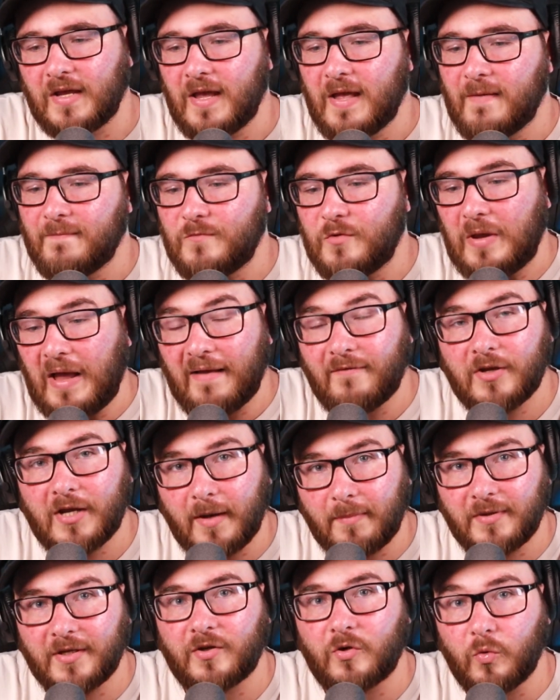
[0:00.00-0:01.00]
You have a
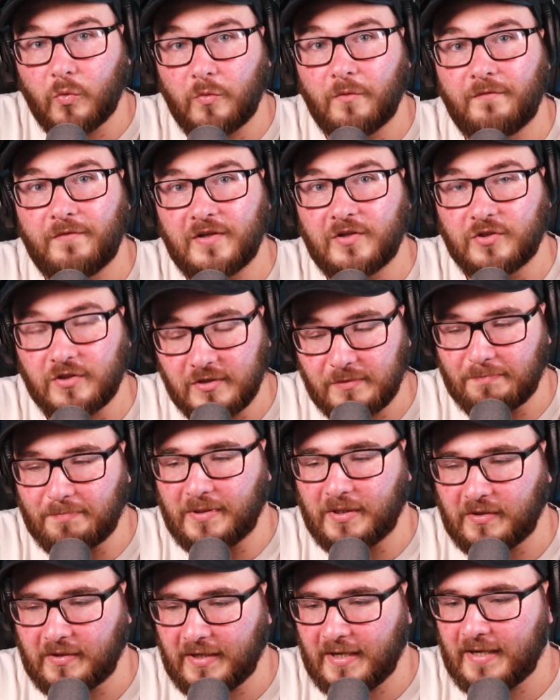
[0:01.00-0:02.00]
couple of cool features
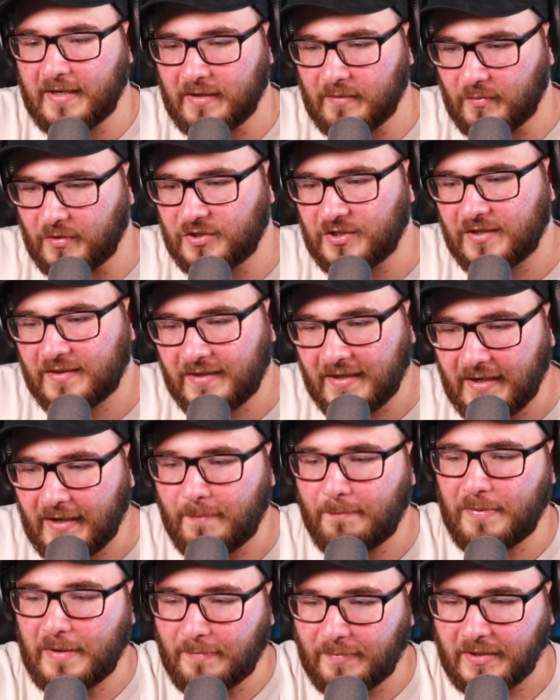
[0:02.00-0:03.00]
built in, which I
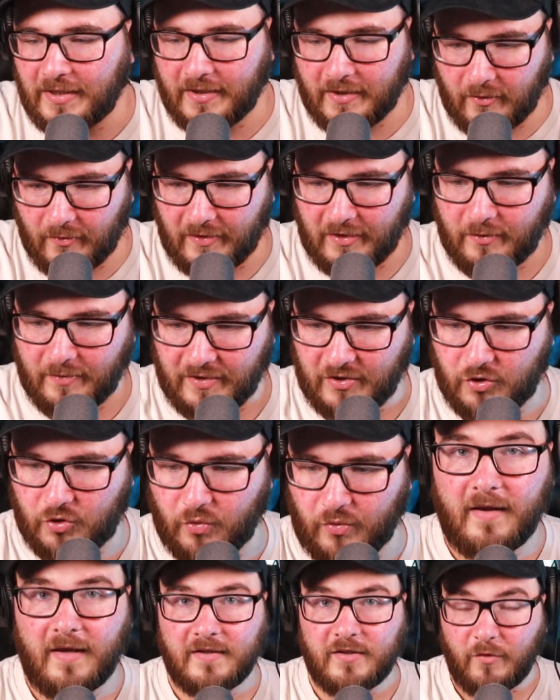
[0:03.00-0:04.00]
think people are going to
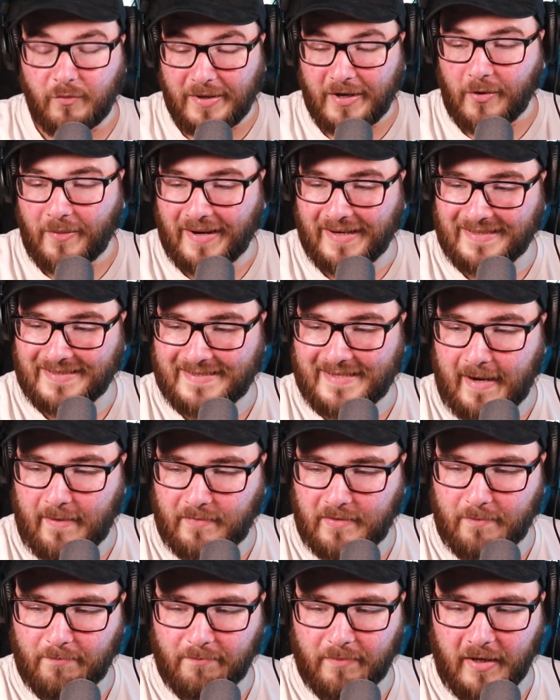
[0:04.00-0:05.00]
enjoy. So if we go ahead and tap
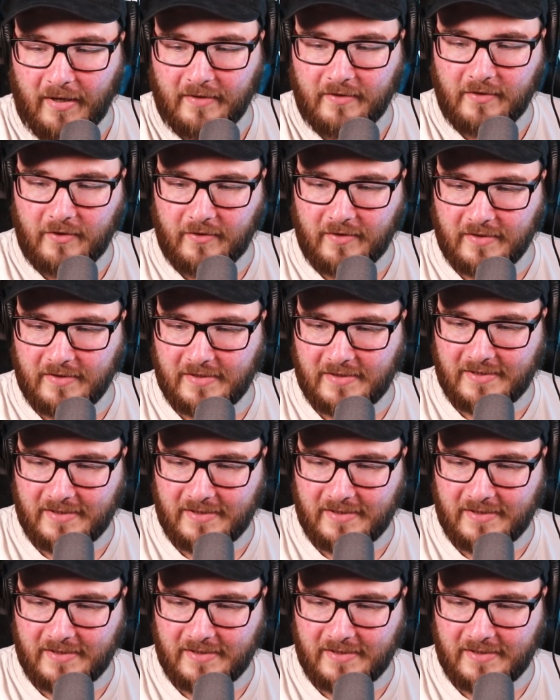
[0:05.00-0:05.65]
the button, you can see